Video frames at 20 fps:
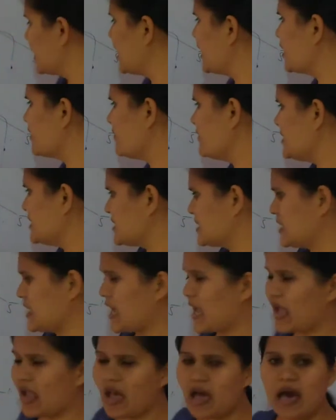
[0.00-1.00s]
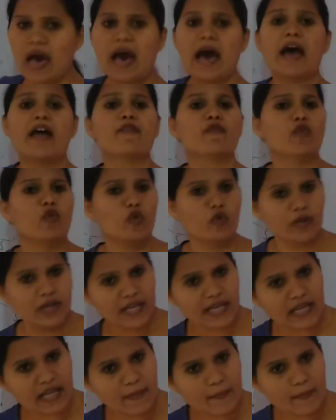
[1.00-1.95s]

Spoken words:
it will say I only